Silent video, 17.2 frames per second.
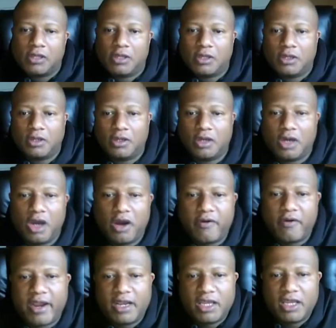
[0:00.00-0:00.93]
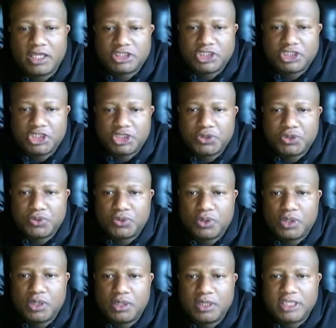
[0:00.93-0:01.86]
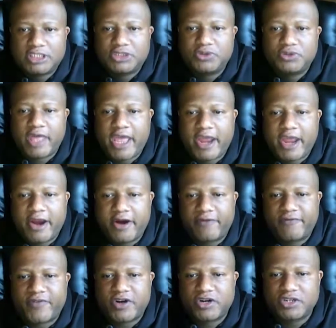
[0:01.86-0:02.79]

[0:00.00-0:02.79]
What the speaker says: right, let's do the hair first,